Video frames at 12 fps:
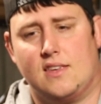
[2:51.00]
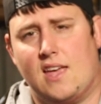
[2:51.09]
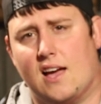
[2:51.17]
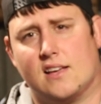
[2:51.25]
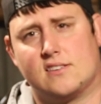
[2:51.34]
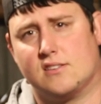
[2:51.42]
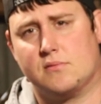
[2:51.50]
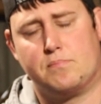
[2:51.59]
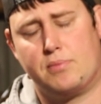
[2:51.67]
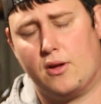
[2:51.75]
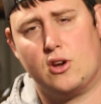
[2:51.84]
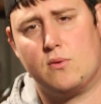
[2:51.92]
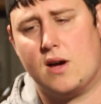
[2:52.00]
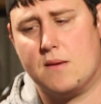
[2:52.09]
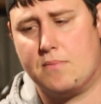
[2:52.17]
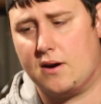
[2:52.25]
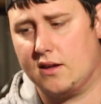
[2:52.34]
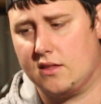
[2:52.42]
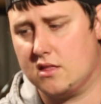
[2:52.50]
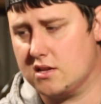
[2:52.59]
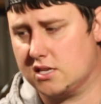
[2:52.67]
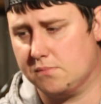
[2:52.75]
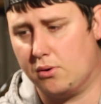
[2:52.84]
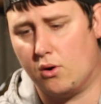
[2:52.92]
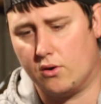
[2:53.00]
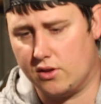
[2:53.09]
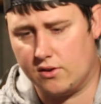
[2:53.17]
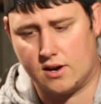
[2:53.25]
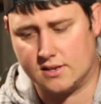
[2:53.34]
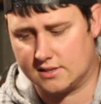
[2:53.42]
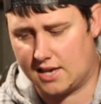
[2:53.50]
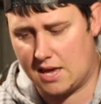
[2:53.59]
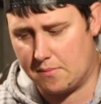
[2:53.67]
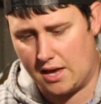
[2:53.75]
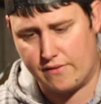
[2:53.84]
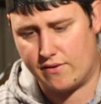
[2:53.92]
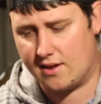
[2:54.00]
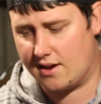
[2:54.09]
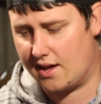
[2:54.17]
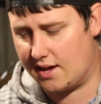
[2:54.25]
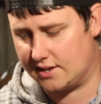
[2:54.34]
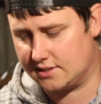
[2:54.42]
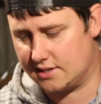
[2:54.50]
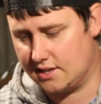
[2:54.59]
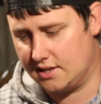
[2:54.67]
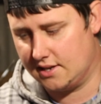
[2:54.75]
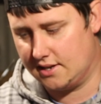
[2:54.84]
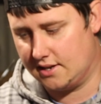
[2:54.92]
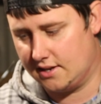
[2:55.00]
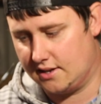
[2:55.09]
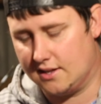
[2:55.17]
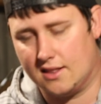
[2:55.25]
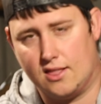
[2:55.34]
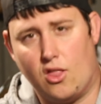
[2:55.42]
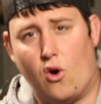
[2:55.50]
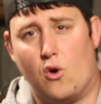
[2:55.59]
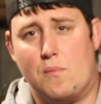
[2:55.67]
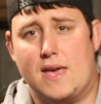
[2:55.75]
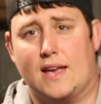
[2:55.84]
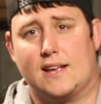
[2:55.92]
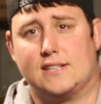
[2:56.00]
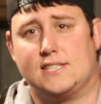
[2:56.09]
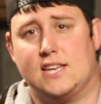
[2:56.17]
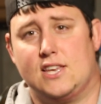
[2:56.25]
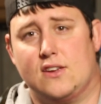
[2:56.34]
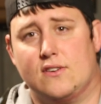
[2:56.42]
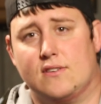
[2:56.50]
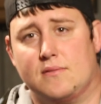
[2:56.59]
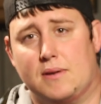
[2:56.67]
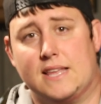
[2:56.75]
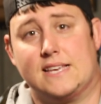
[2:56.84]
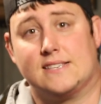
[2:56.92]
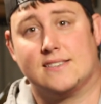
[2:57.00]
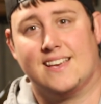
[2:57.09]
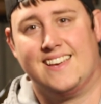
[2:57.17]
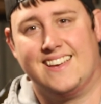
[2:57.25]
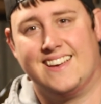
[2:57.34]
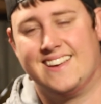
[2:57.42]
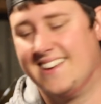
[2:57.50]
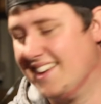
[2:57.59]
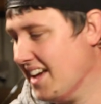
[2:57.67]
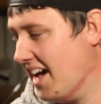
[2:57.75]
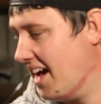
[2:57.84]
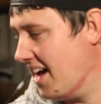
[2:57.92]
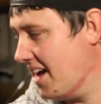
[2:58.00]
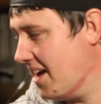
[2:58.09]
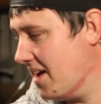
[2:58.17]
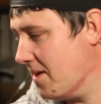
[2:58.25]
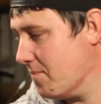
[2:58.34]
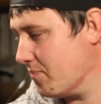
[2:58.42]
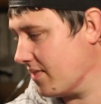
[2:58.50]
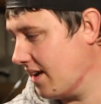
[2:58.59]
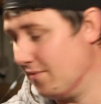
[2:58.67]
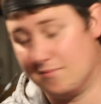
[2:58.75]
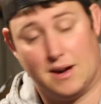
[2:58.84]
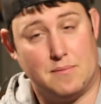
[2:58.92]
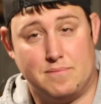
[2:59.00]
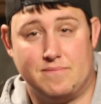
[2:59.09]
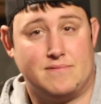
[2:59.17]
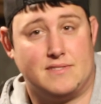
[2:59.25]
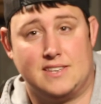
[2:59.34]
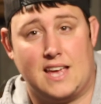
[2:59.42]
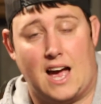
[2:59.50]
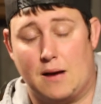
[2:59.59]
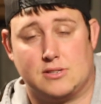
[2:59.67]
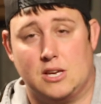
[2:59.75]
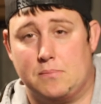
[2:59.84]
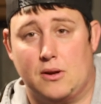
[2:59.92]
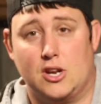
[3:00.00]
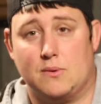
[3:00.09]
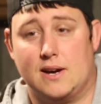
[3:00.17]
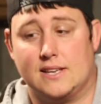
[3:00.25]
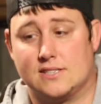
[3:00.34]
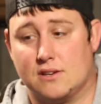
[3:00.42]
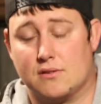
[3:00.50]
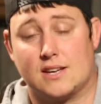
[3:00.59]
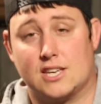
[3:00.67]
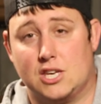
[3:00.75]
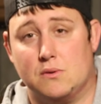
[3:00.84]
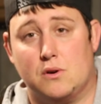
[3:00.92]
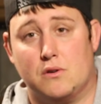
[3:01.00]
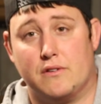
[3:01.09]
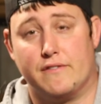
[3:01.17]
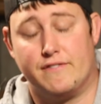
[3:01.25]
yeah, just blown away by the support you guys keep giving, and long may it continue, please. I'm absolutely blown away, so thank you all